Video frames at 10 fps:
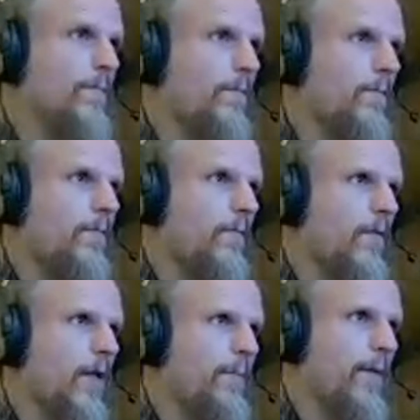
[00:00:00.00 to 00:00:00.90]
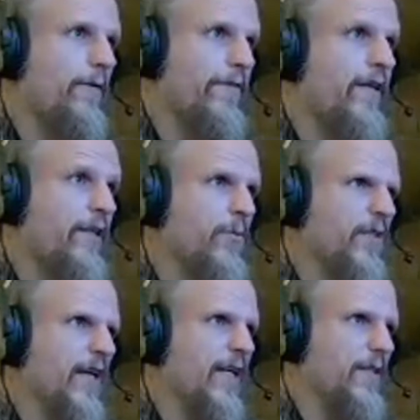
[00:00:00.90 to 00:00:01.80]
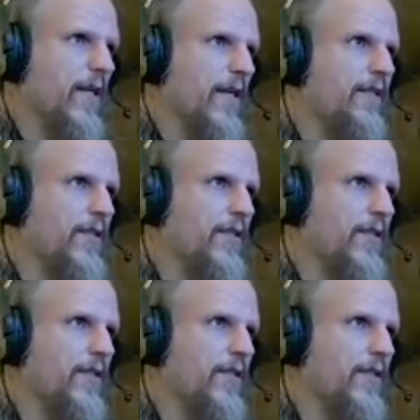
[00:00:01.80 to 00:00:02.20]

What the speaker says: Matter of fact, it was that exact same one.